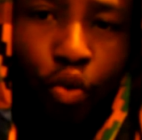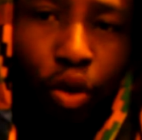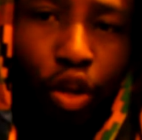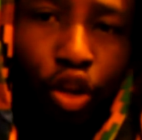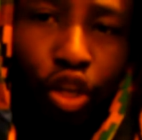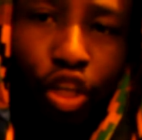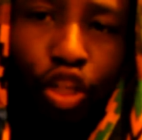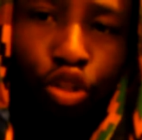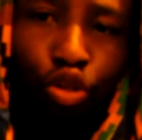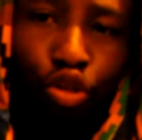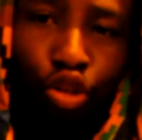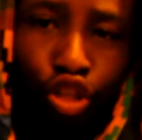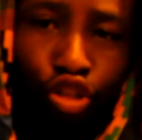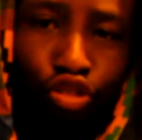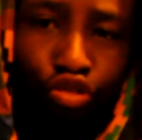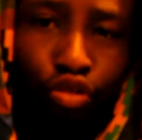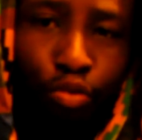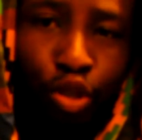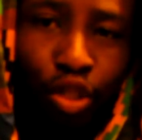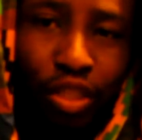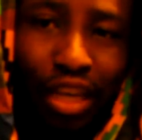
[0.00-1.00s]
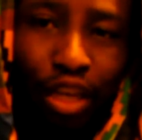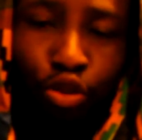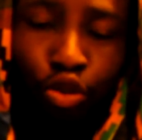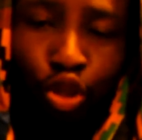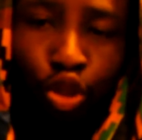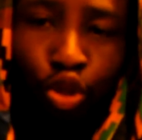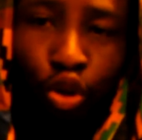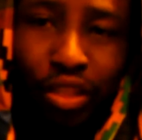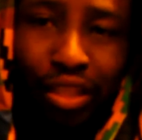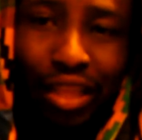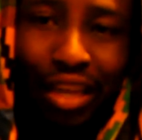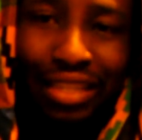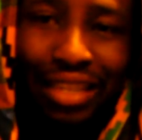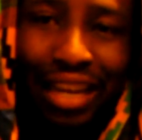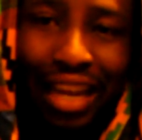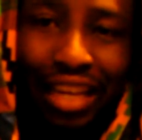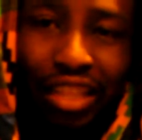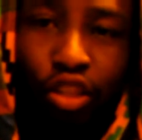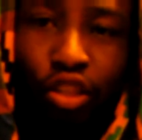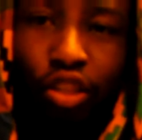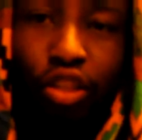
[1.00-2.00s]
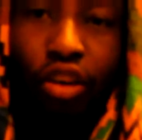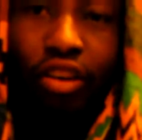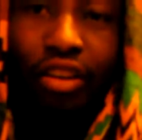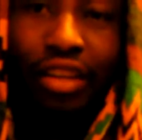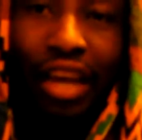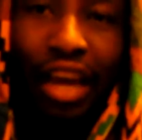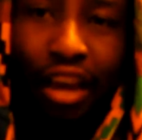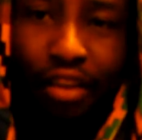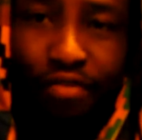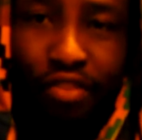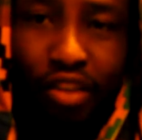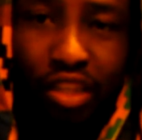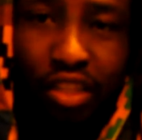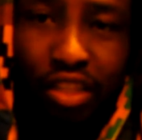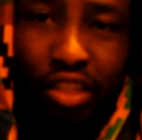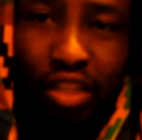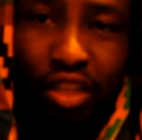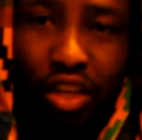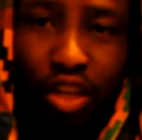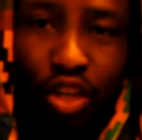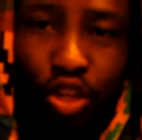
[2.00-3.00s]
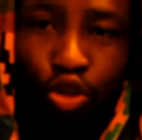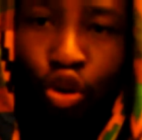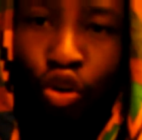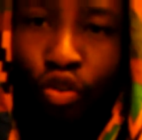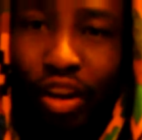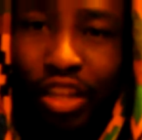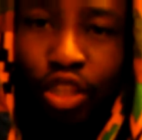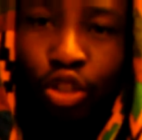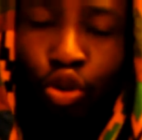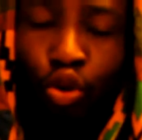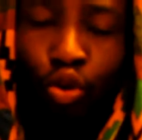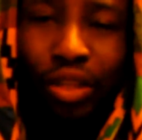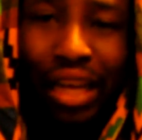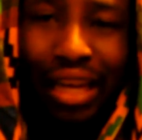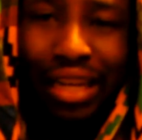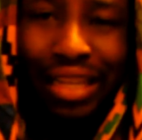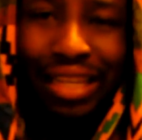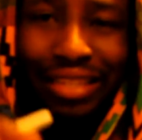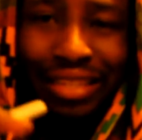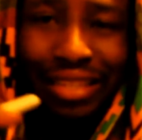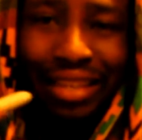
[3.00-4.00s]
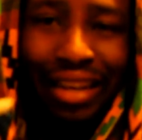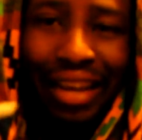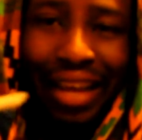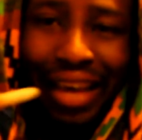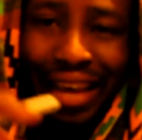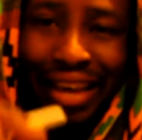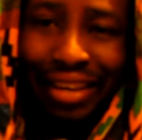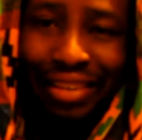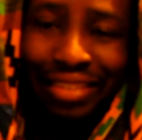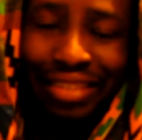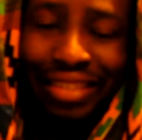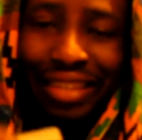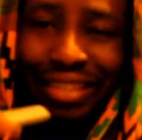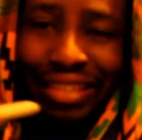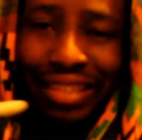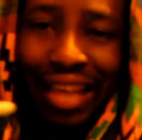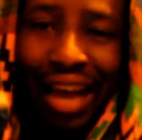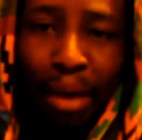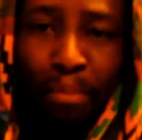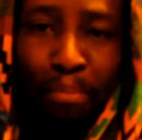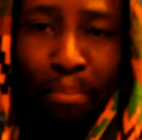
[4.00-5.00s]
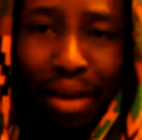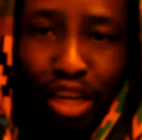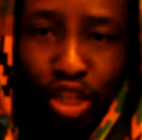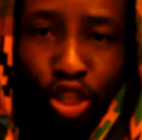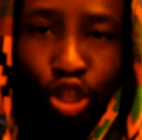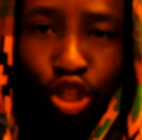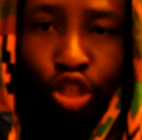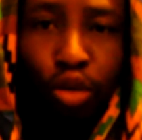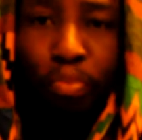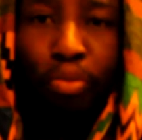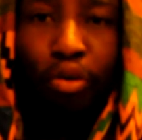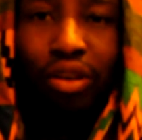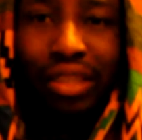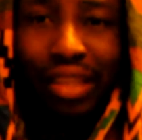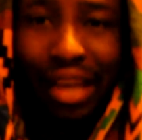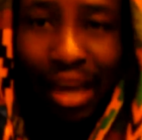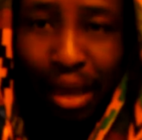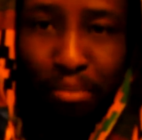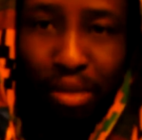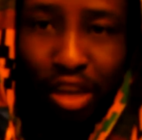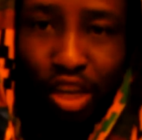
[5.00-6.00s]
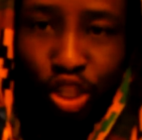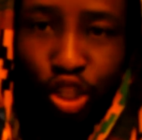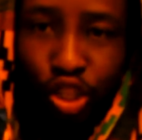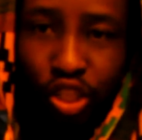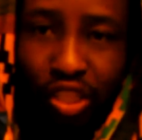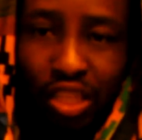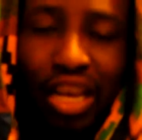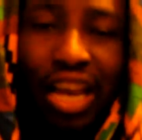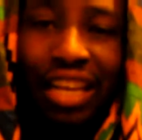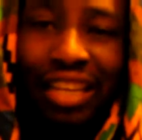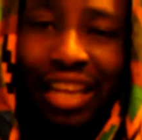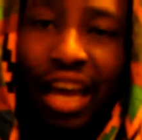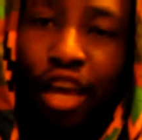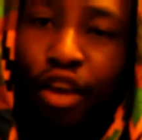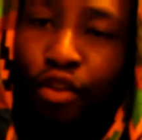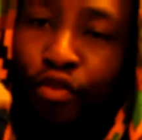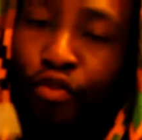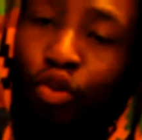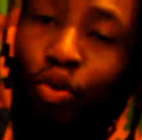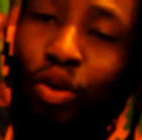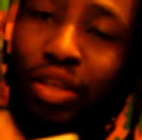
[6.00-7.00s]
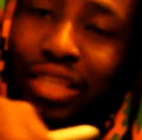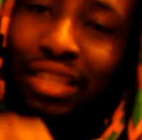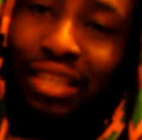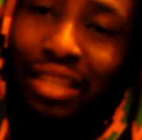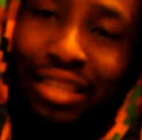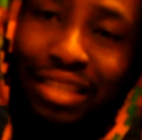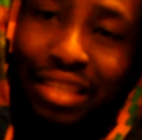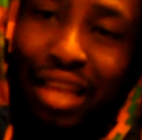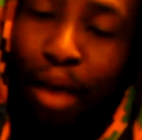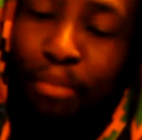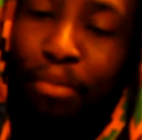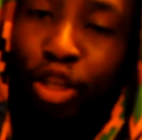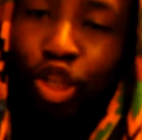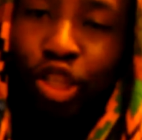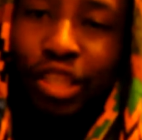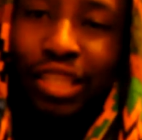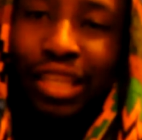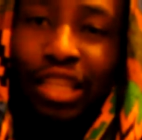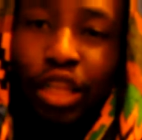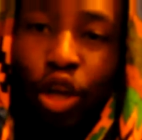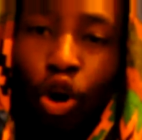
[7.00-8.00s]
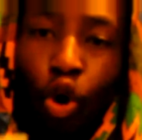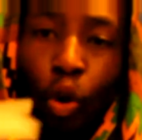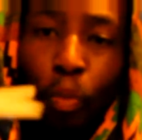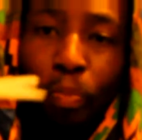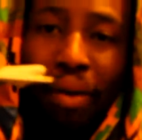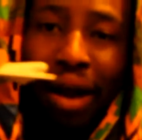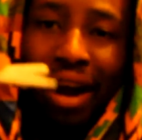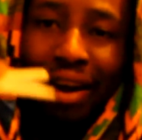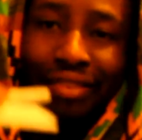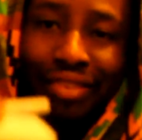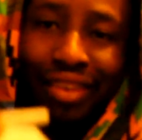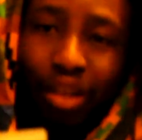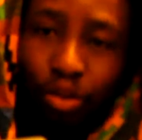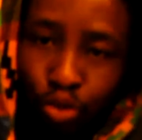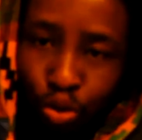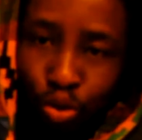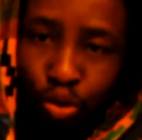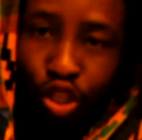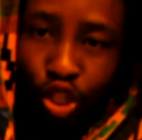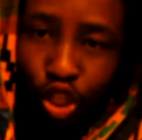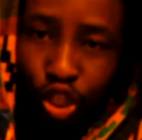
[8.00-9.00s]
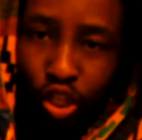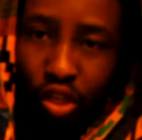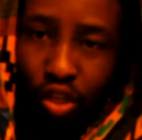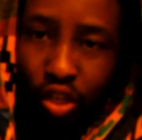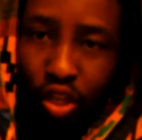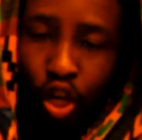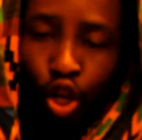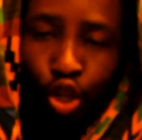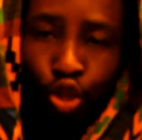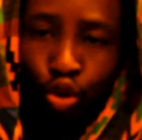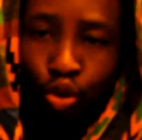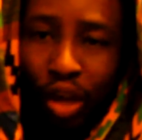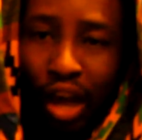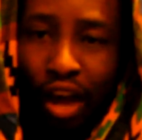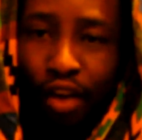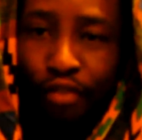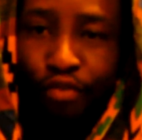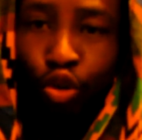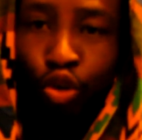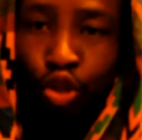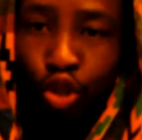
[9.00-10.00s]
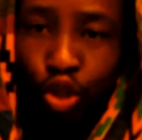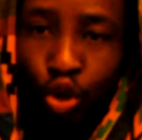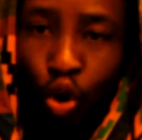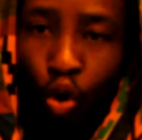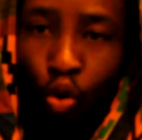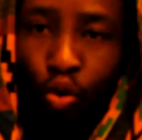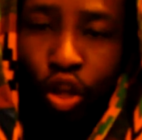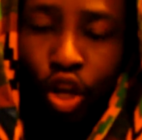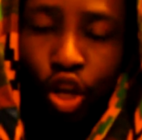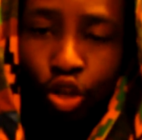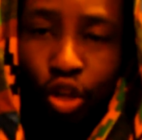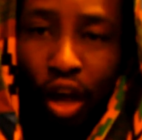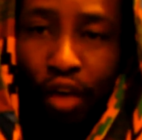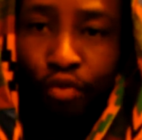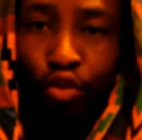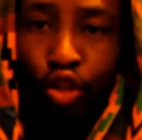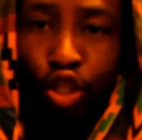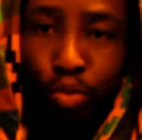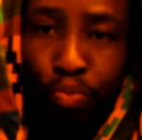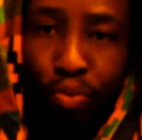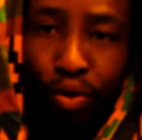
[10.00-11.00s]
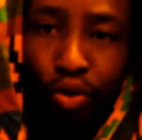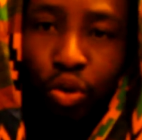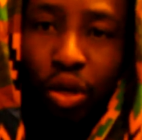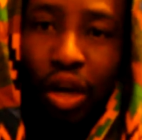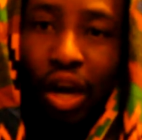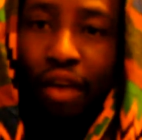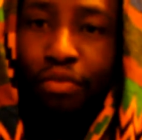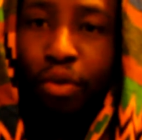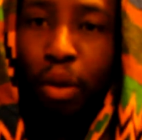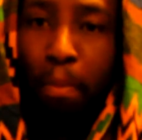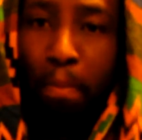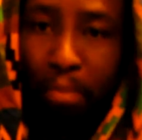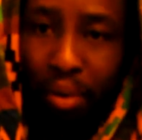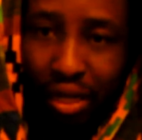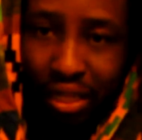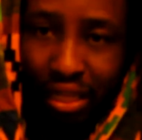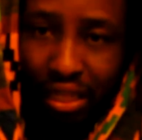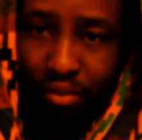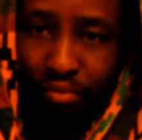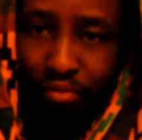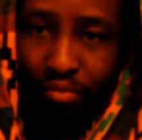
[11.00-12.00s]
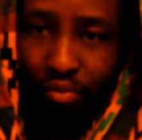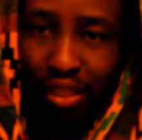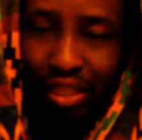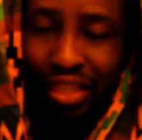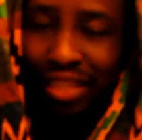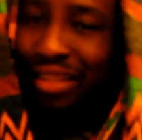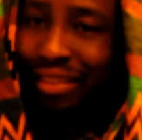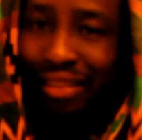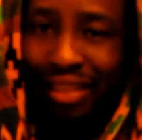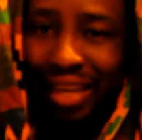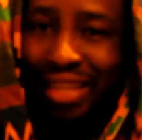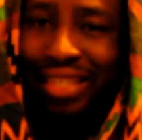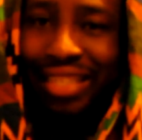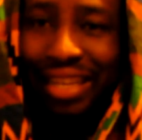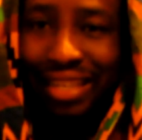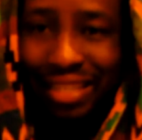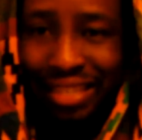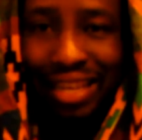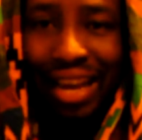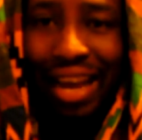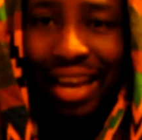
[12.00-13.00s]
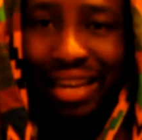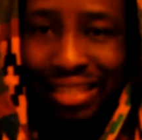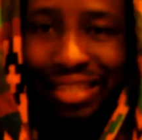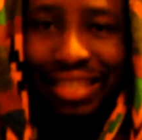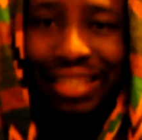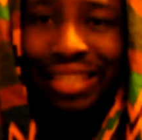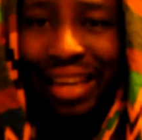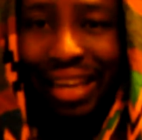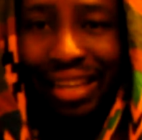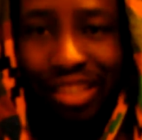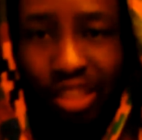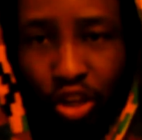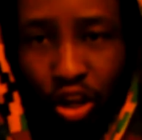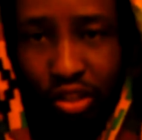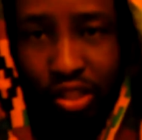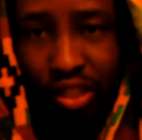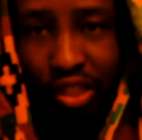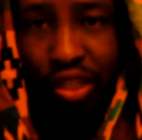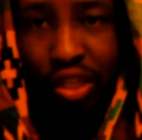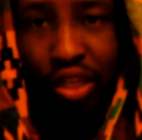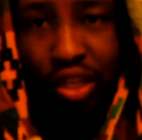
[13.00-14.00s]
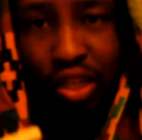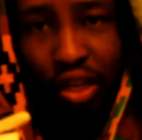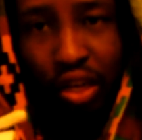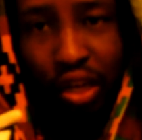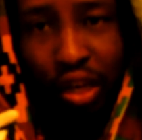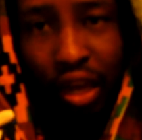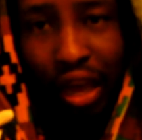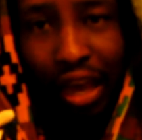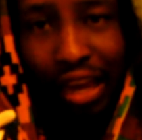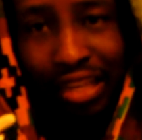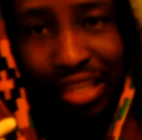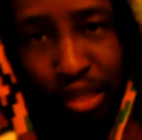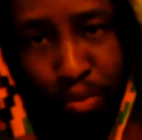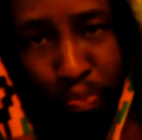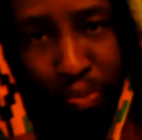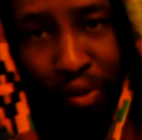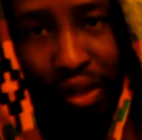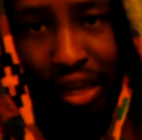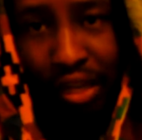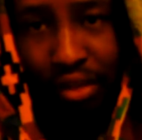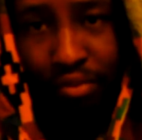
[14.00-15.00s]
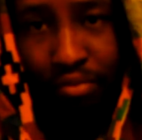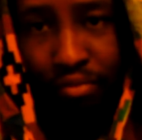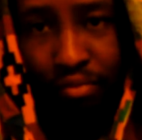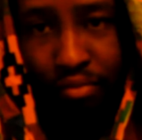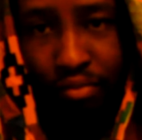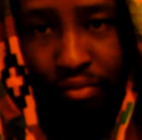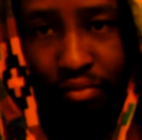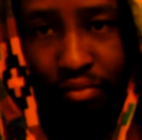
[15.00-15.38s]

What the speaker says: you were looking to the scriptures and you saw things like the third heavens, you already know that there's layers, there's dimensions upon dimensions that influence in these dimensions, and they're all parallel to each other. So you have your soul, you have your spirit, you have your body. These are things that scientists cannot explain.